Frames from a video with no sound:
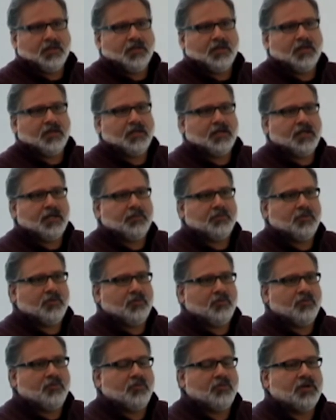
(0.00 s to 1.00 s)

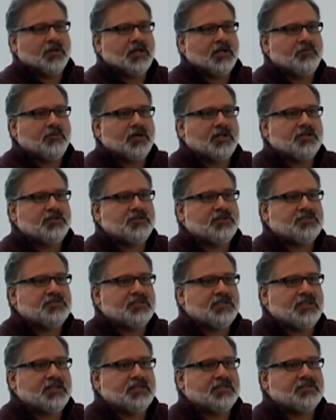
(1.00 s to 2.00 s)
Um, what I wanted you to
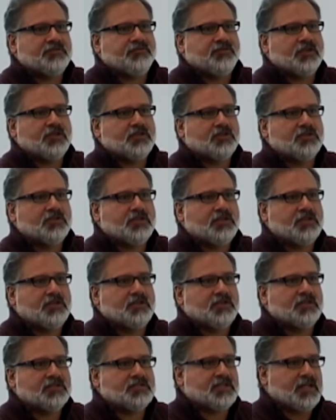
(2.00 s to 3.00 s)
see in this figure
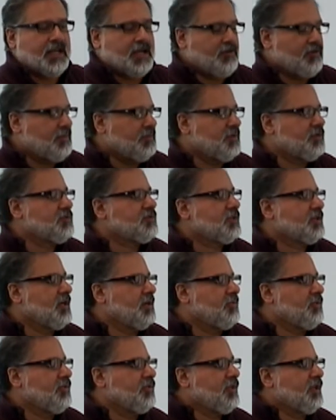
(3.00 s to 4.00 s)
here, this diagram, there's a
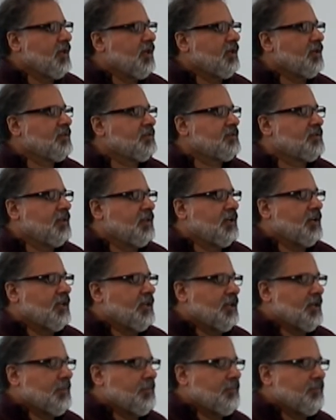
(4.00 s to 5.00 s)
couple of things.
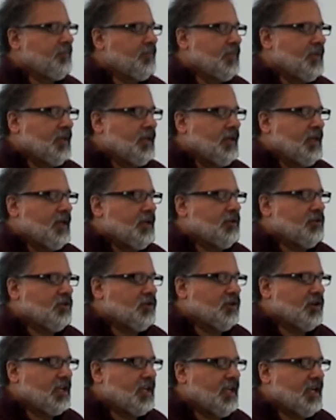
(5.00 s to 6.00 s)
Um, and you look